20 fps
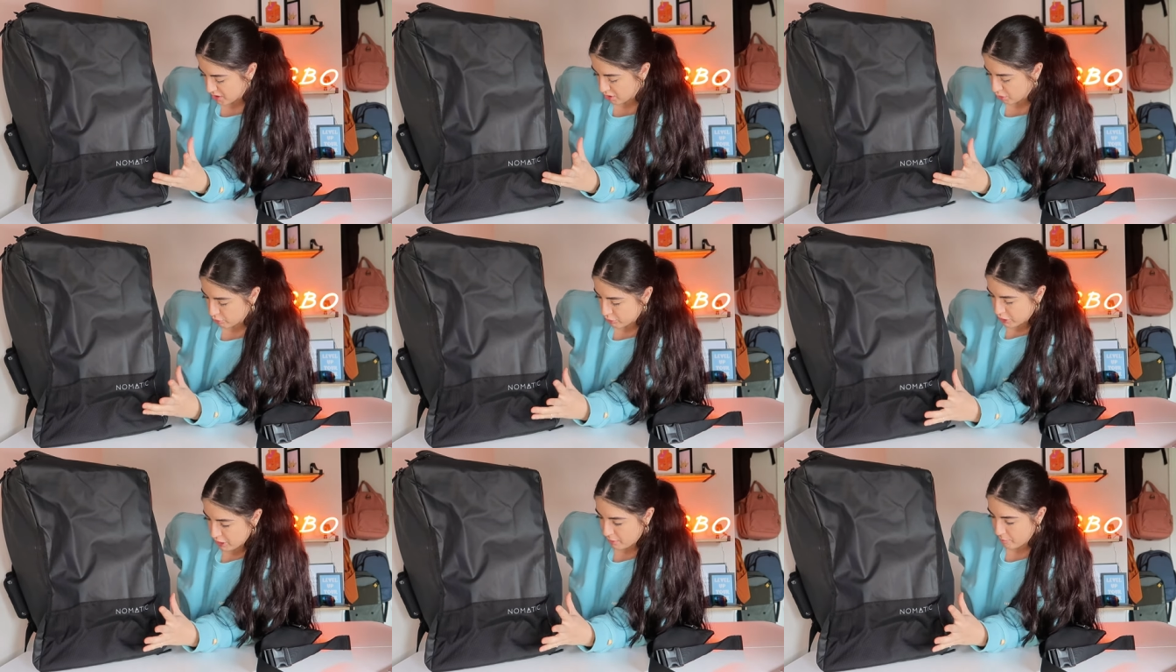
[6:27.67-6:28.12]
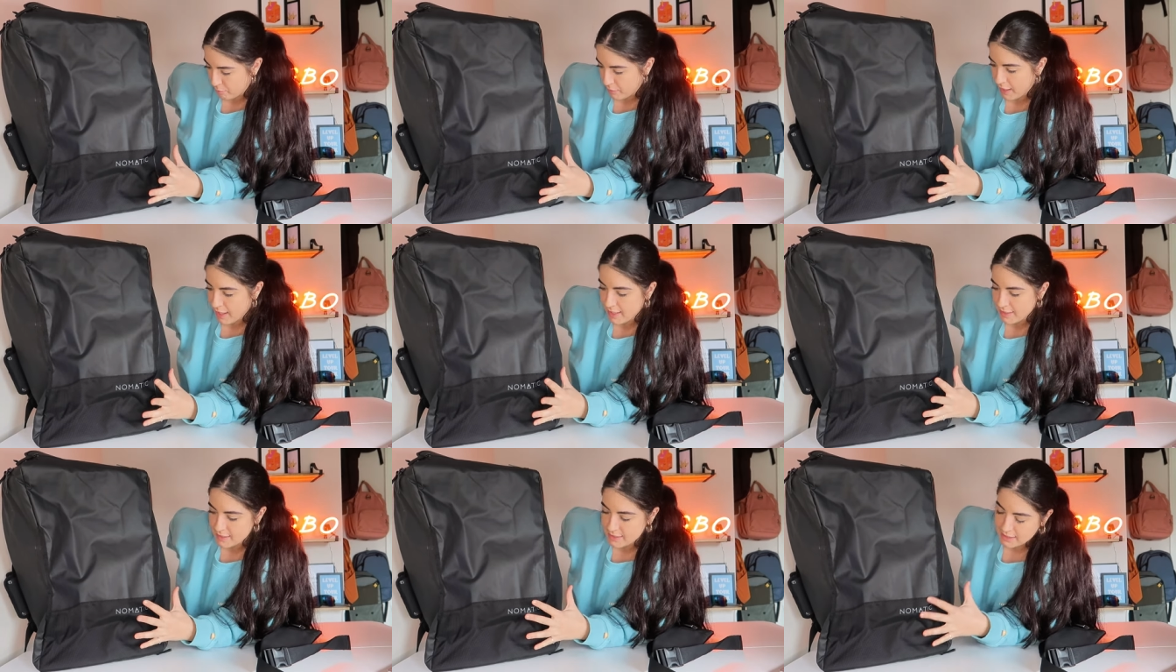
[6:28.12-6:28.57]
so jet
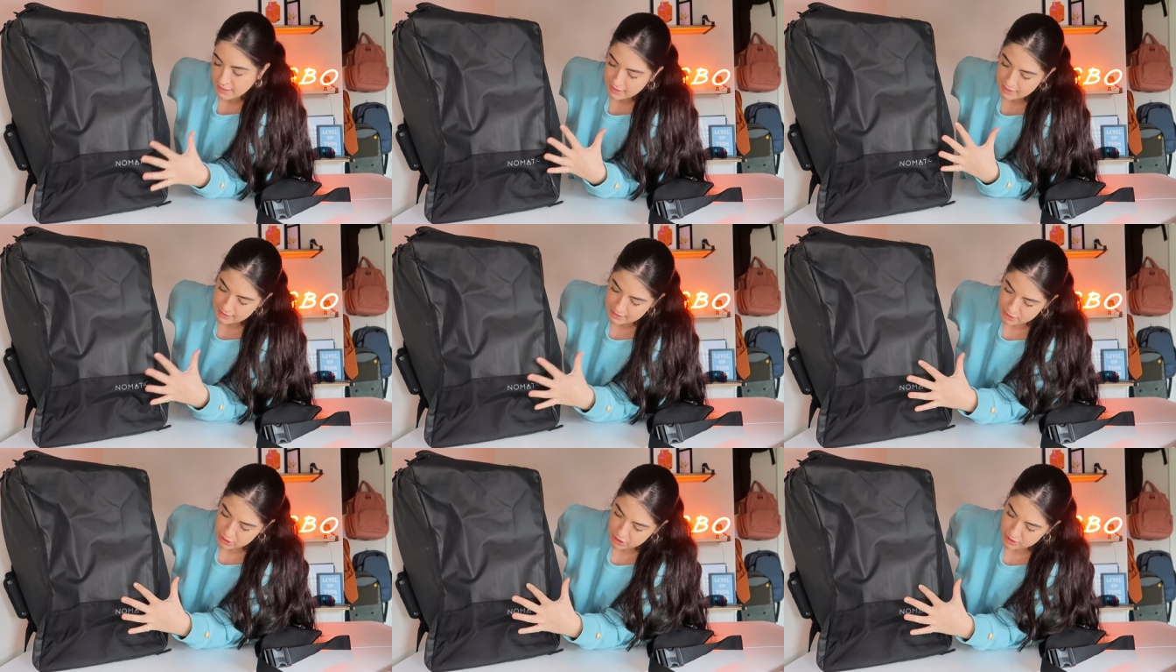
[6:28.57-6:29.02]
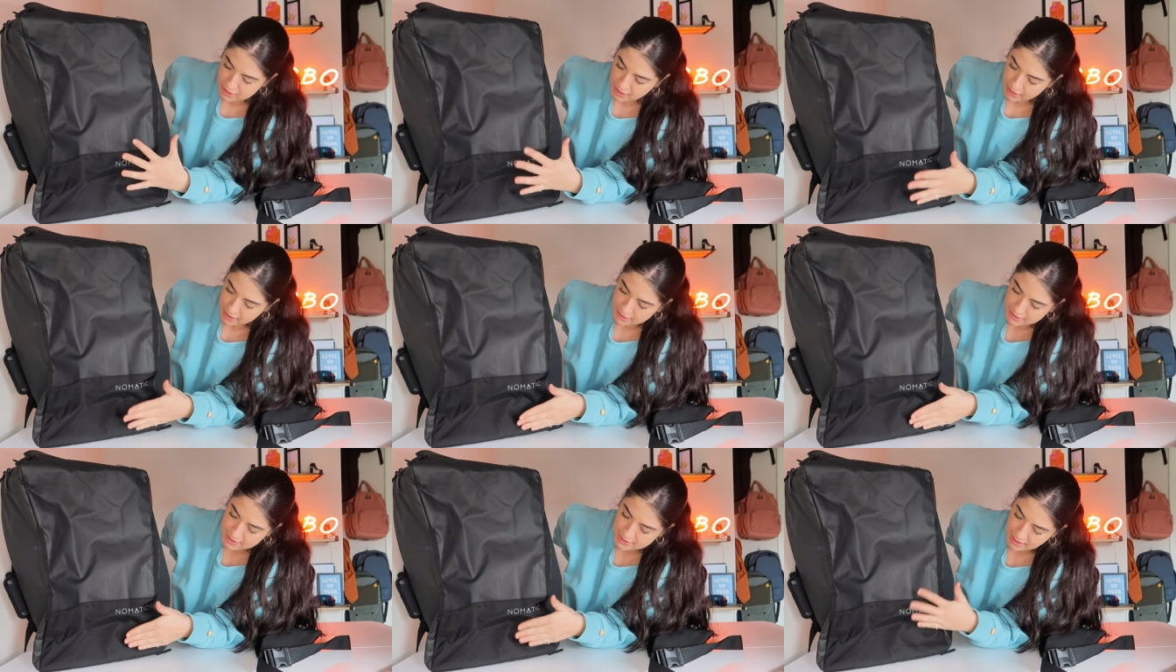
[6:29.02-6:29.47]
black that it just
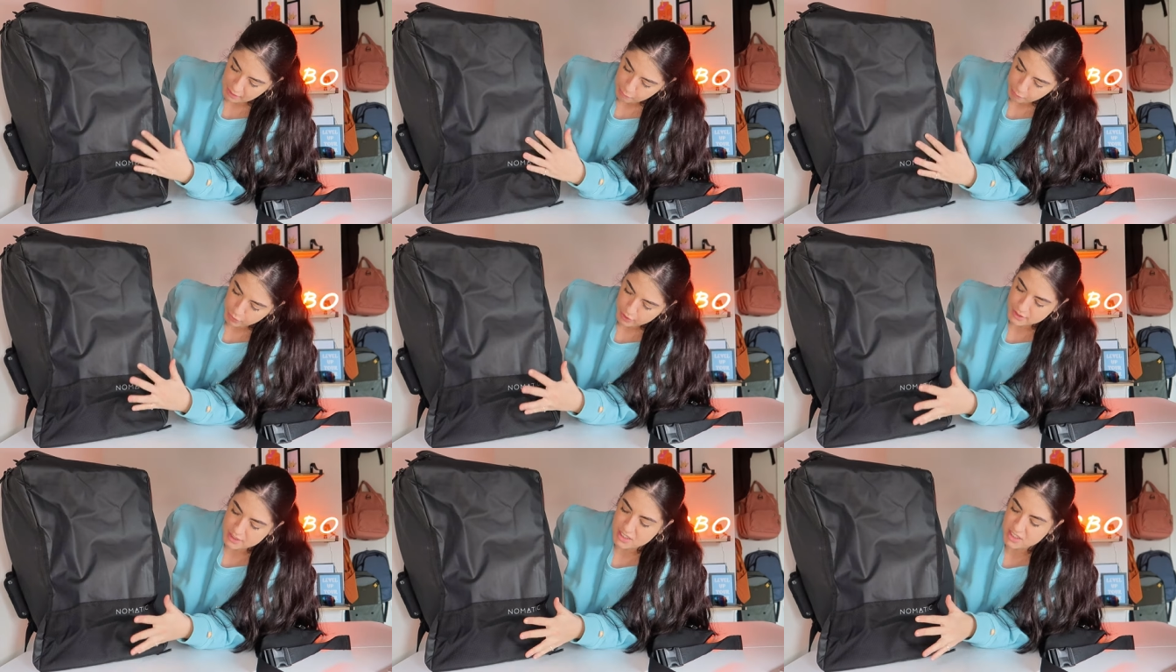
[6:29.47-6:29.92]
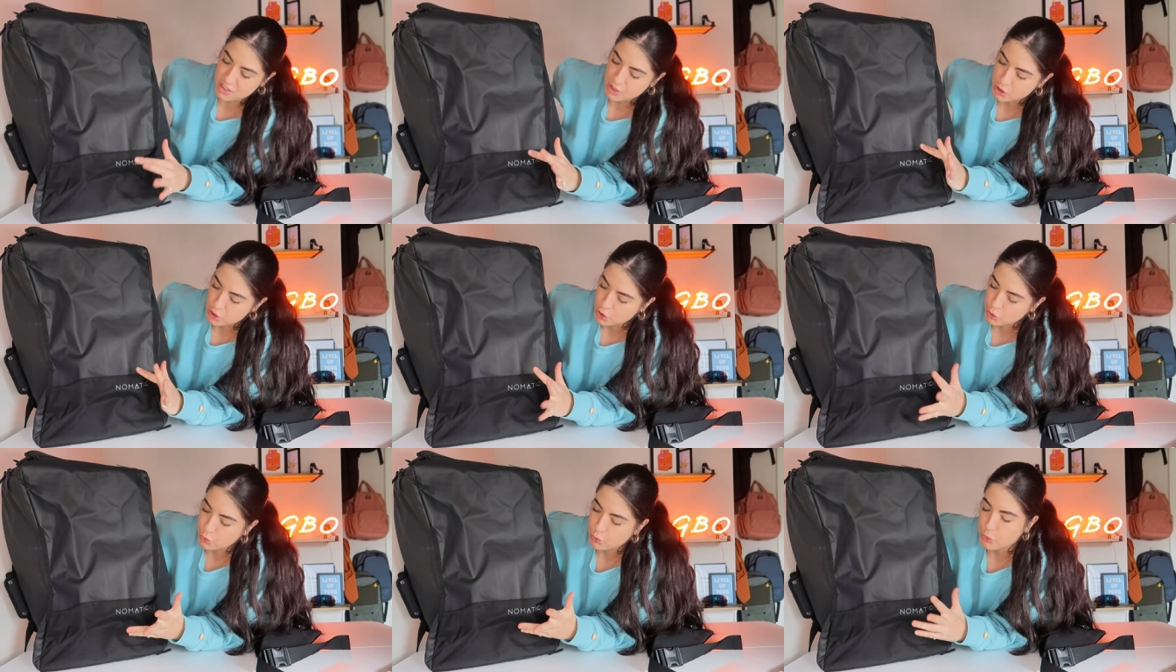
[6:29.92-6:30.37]
kind of separates the
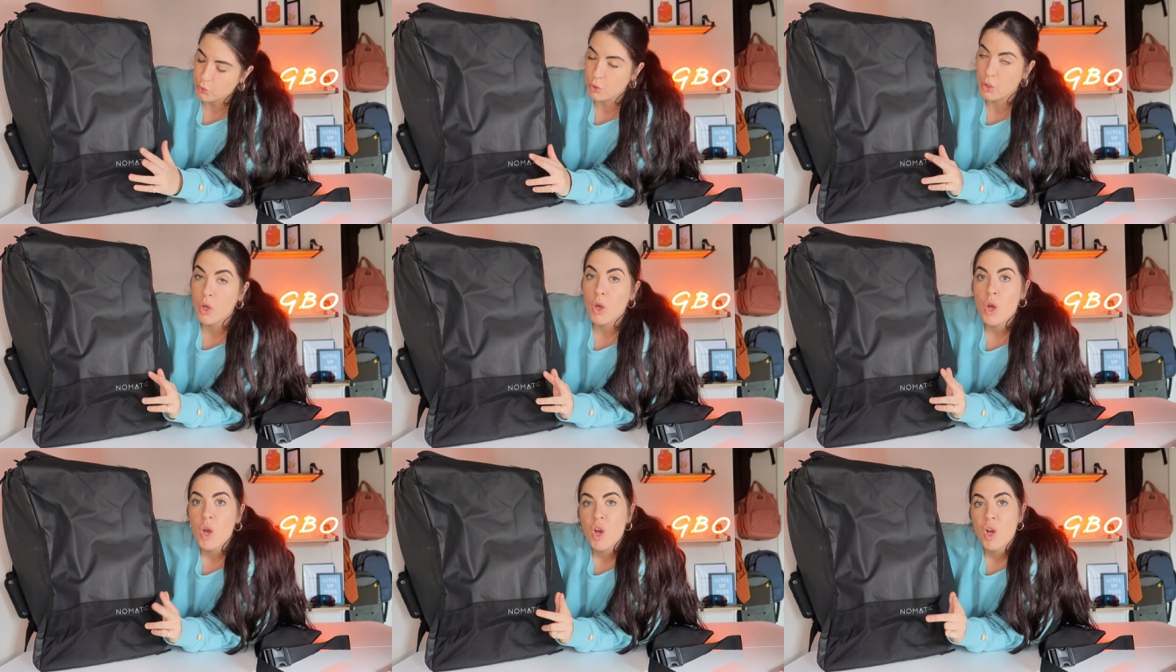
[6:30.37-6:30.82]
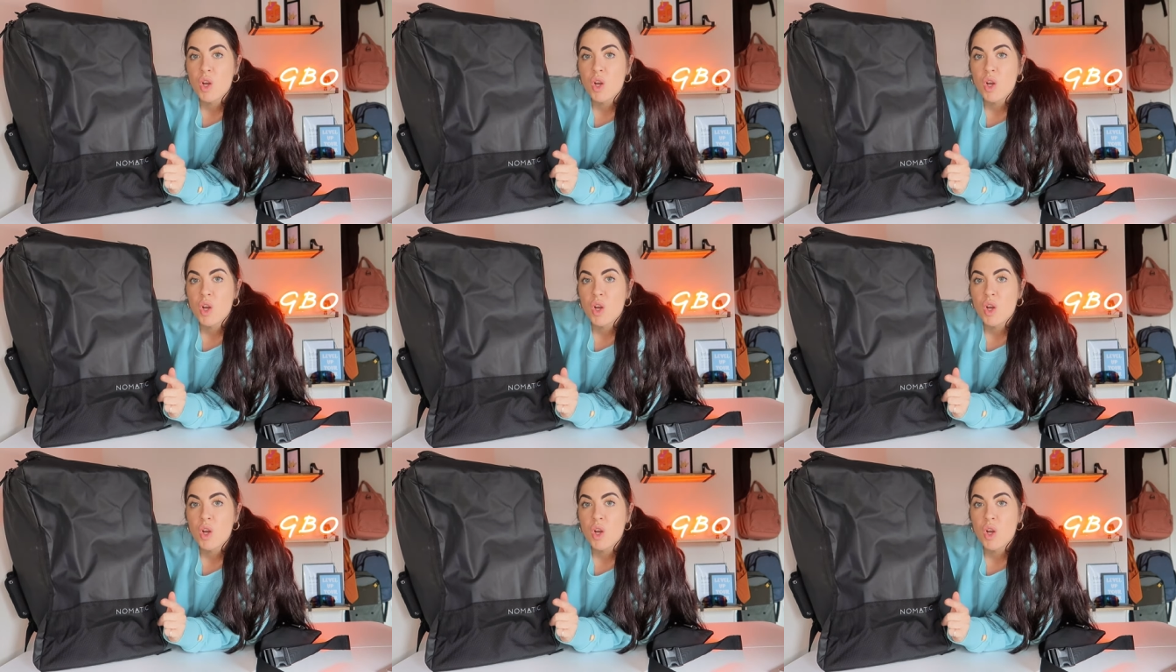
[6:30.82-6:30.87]
two